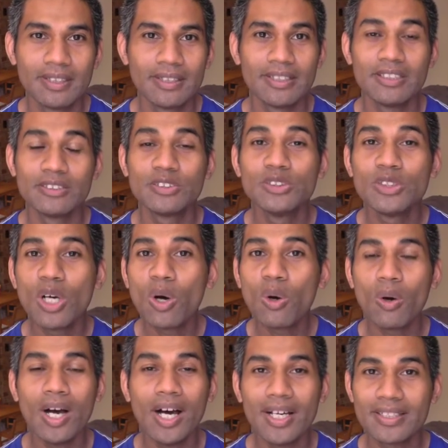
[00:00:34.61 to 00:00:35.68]
"There's
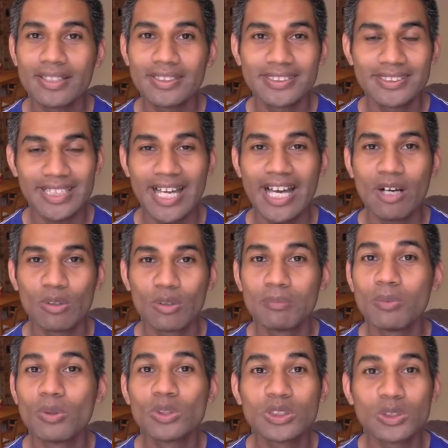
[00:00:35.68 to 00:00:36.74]
no other sound
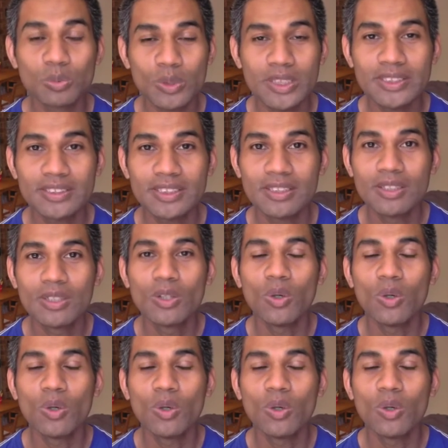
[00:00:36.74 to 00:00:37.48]
more sweeter